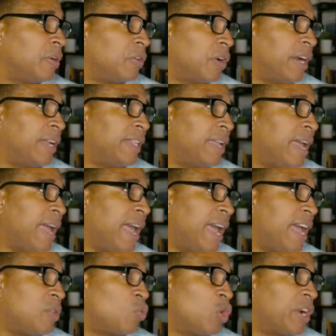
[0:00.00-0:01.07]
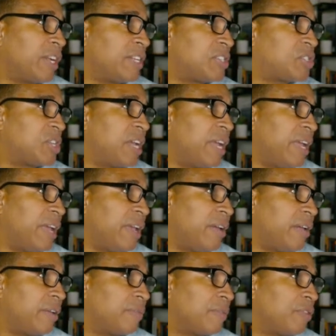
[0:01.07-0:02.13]
right? And we're going to
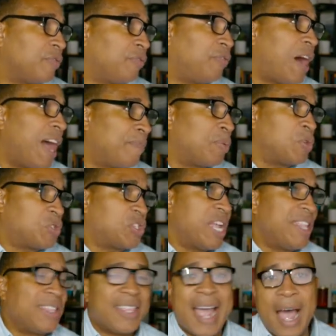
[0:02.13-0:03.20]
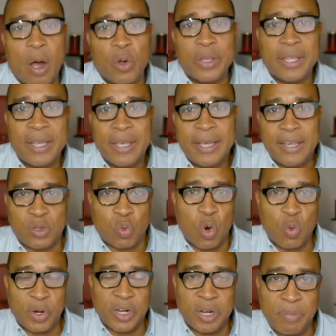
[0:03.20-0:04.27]
say 5% down is what
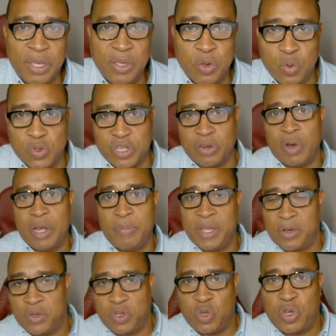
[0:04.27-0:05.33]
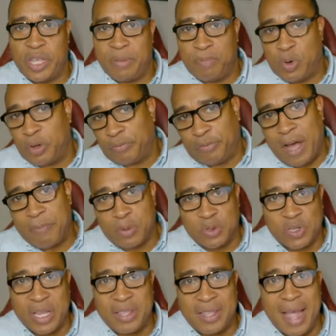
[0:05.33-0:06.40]
we're going to be using, right? Because you can put
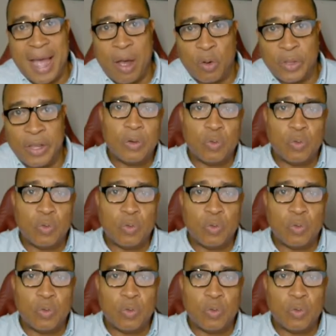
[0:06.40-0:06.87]
5% down.